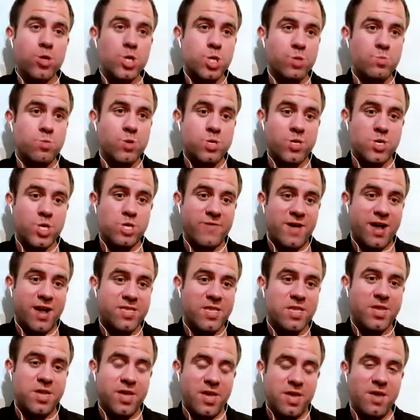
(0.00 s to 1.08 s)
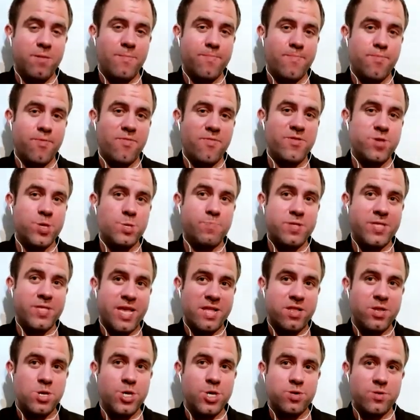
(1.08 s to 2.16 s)
so much the strategy, but there's
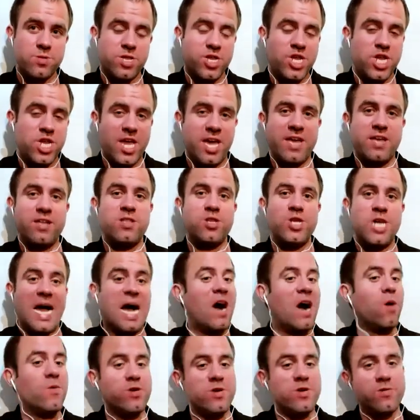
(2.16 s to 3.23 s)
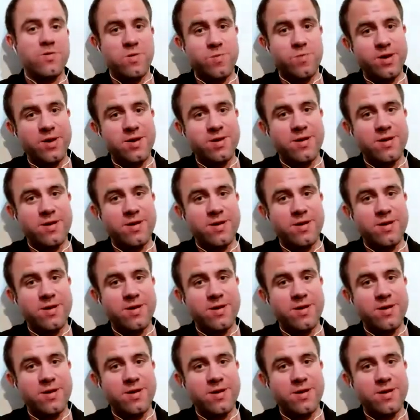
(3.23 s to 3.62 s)
potential to change how you do it.